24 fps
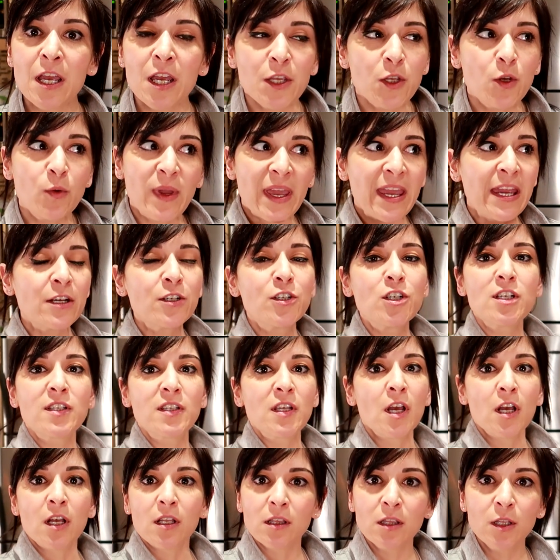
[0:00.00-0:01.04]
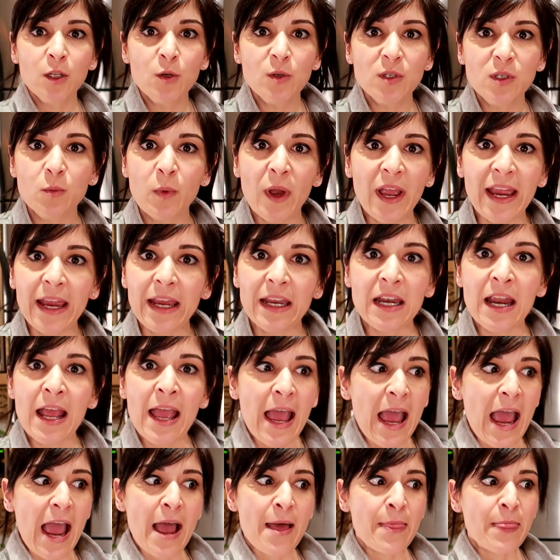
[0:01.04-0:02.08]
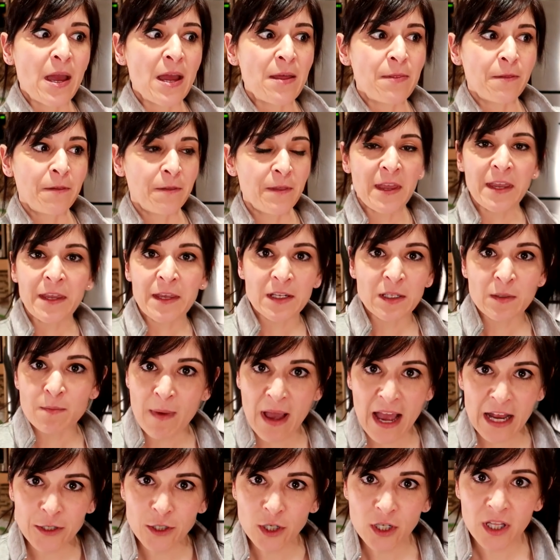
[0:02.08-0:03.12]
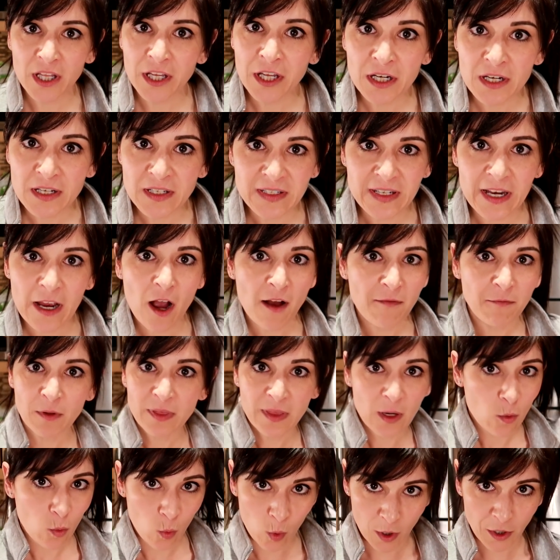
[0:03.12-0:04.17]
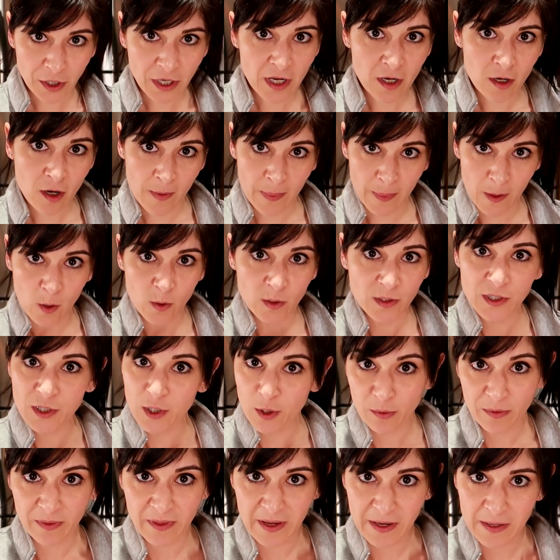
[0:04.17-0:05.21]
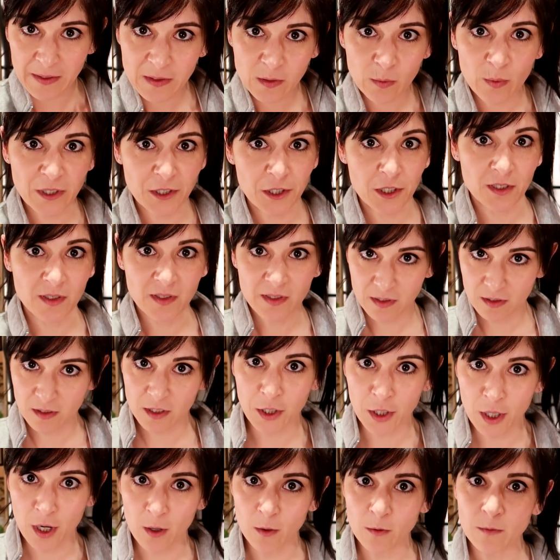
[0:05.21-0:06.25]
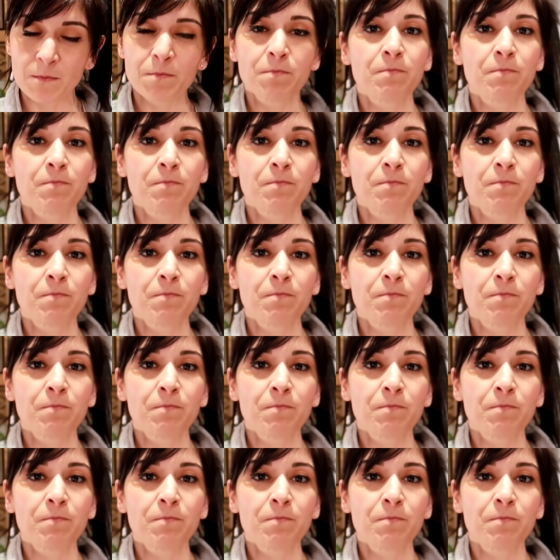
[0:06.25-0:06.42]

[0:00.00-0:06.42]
You can't just lose weight and then think it's magically going to stay off without working on those two things, which and is, you know.